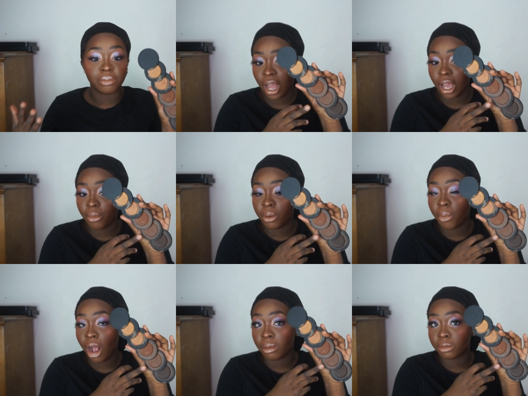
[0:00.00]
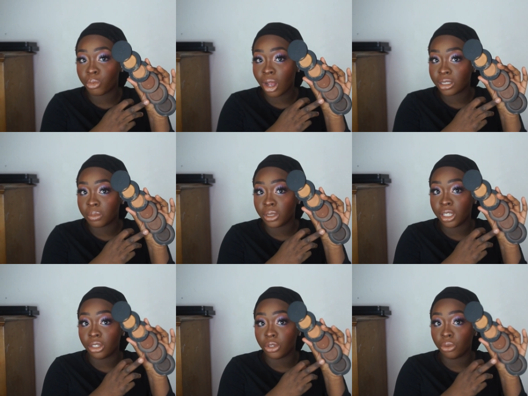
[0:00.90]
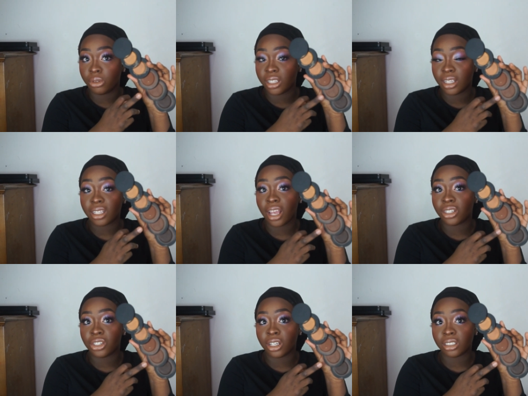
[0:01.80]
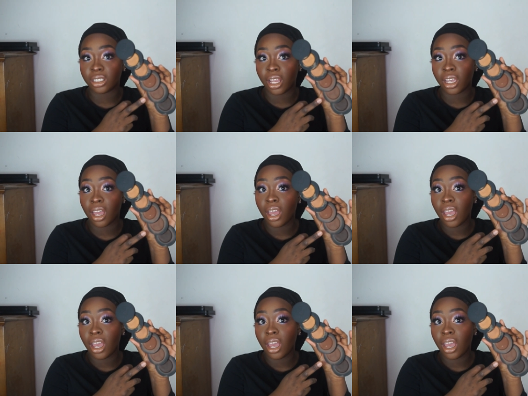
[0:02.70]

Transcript: I would possibly use this as just like